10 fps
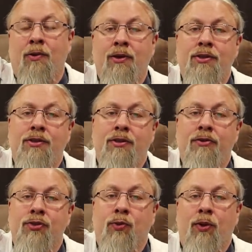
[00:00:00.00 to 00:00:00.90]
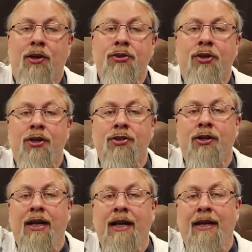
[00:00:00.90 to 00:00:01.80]
or just use the wall
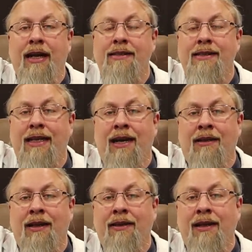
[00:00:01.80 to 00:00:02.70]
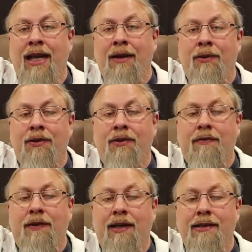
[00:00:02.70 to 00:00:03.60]
charger and an A C outlet that came with your
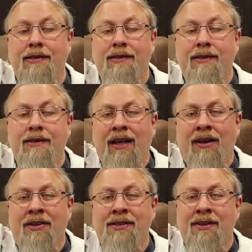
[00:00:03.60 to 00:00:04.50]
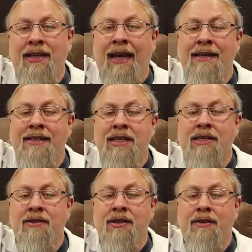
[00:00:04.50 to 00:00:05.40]
device. And also, the A C
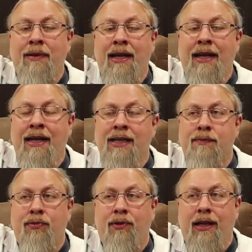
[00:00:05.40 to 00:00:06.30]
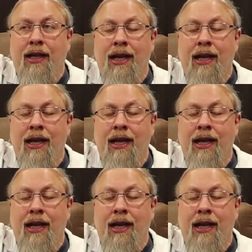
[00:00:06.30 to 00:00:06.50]
two hundred P is pretty